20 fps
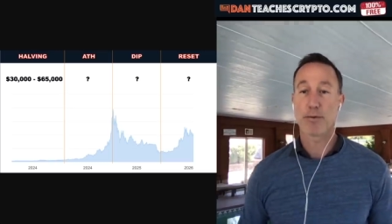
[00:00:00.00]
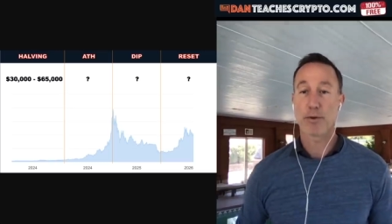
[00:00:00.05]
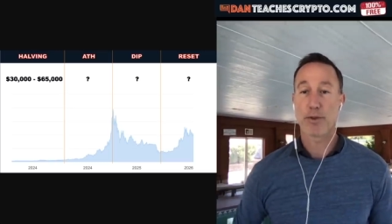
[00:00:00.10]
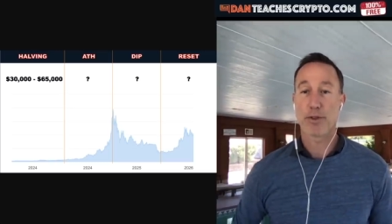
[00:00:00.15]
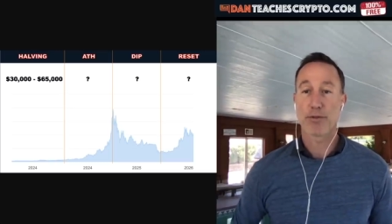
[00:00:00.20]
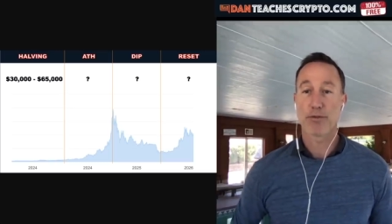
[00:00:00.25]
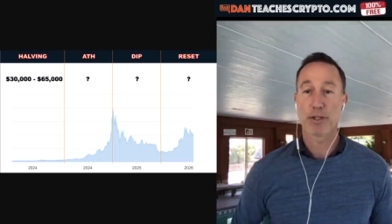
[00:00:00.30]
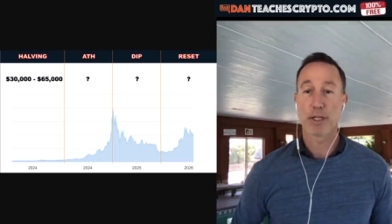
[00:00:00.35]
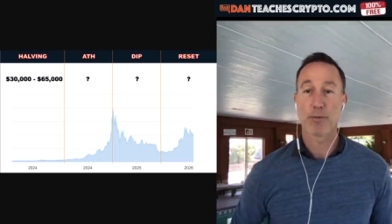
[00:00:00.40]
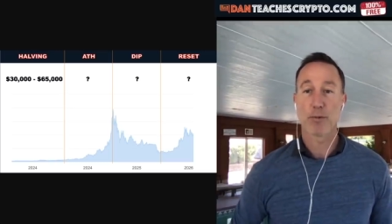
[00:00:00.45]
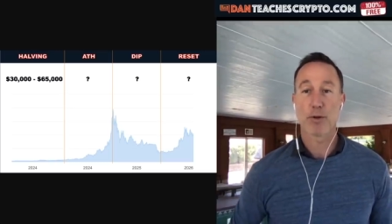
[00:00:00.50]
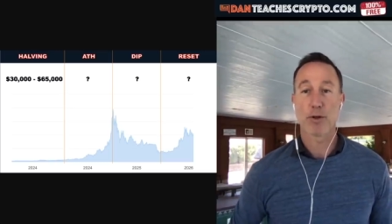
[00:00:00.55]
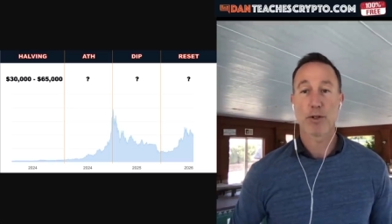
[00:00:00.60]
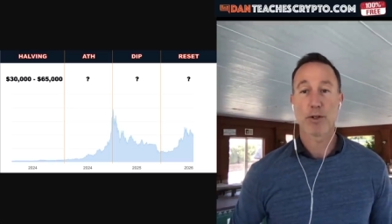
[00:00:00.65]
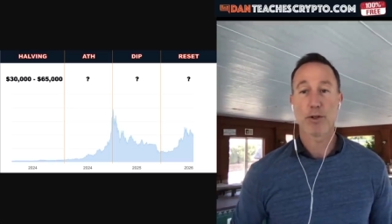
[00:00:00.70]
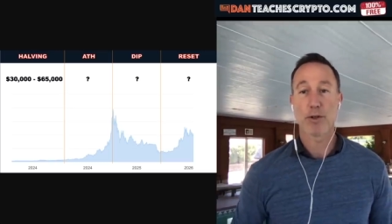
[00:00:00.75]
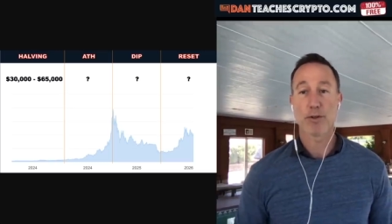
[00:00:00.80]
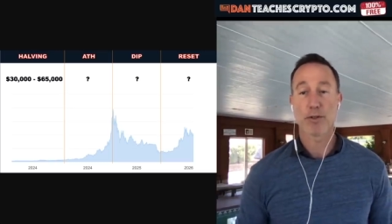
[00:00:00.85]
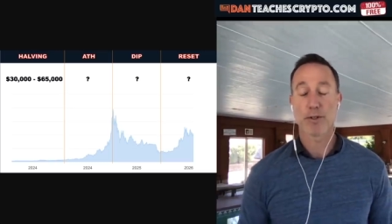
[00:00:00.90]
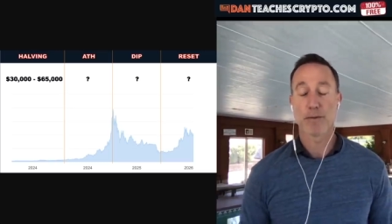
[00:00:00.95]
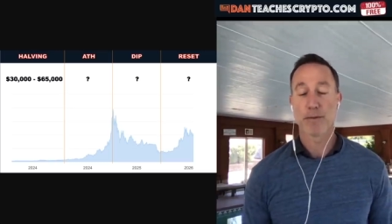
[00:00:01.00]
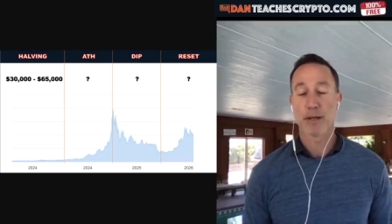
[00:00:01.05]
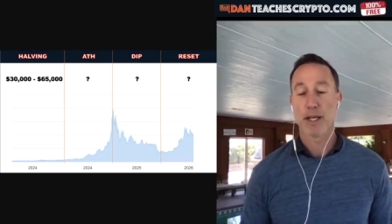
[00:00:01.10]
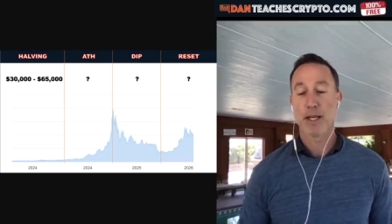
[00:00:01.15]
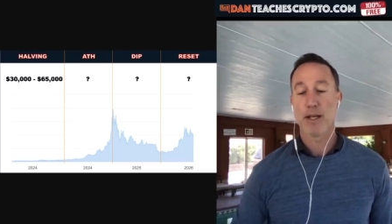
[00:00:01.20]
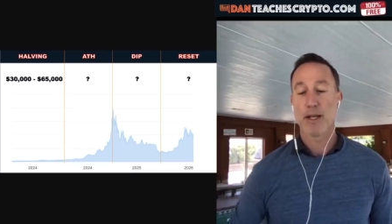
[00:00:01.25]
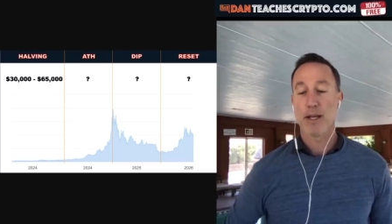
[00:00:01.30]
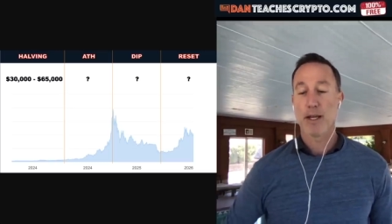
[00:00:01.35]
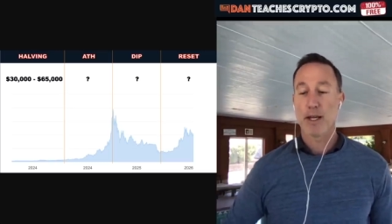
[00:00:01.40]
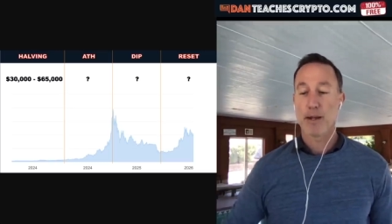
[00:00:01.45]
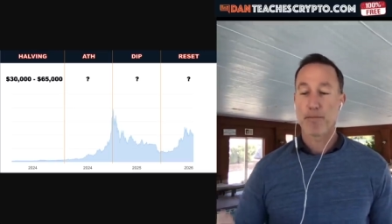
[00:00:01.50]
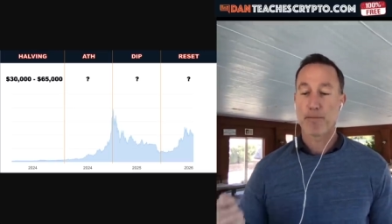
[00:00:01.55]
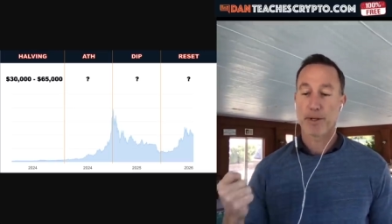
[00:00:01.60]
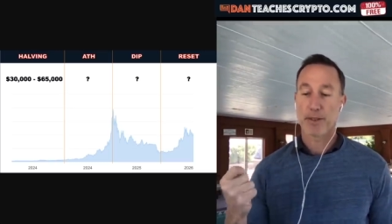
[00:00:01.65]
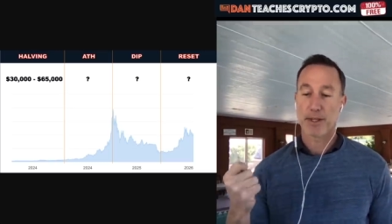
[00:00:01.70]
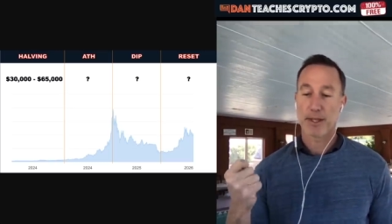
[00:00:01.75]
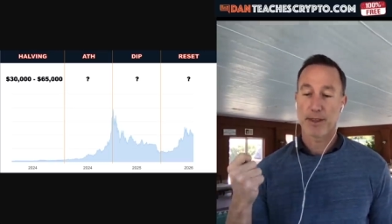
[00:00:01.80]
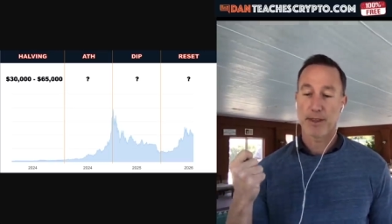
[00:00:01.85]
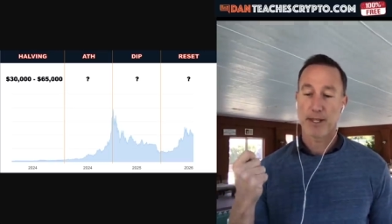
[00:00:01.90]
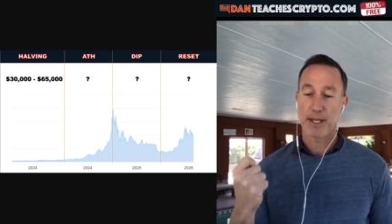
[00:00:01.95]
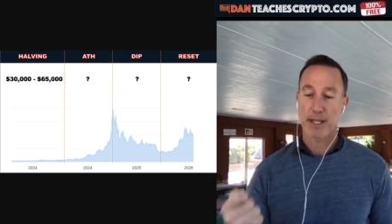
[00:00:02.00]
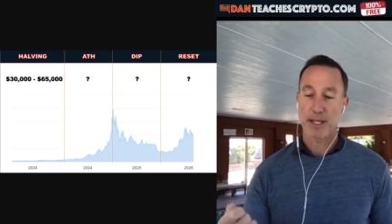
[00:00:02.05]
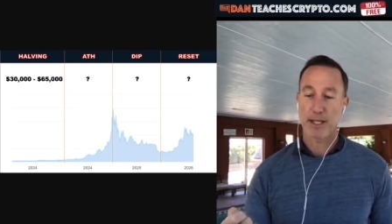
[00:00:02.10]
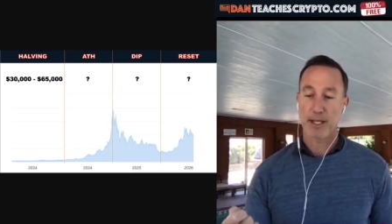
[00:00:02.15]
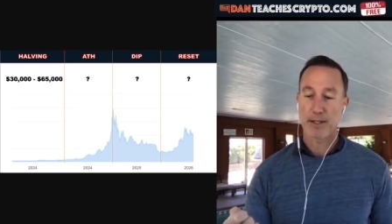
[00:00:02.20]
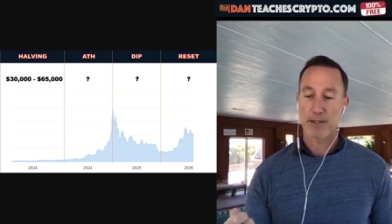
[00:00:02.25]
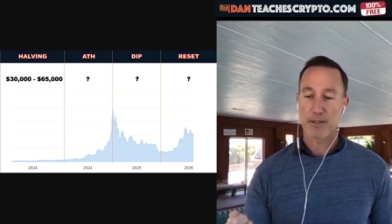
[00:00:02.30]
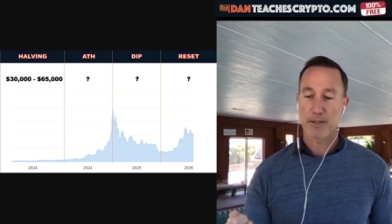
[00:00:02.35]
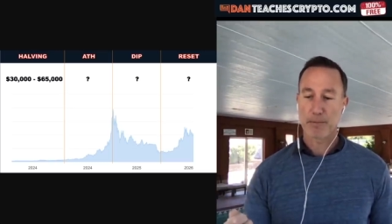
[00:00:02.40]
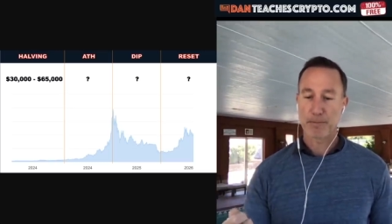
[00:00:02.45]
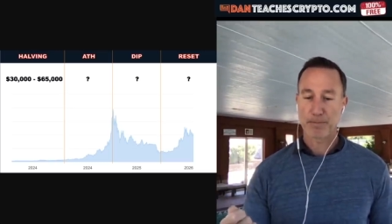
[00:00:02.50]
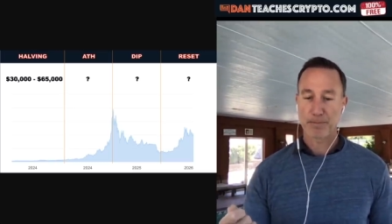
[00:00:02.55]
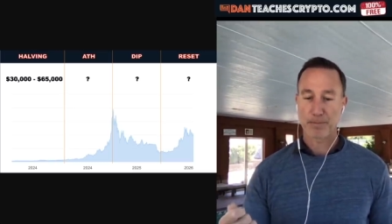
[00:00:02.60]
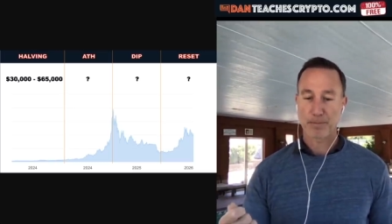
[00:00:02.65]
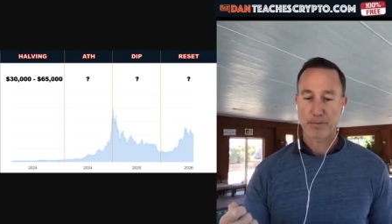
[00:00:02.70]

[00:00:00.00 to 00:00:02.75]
for three more years. But the thing is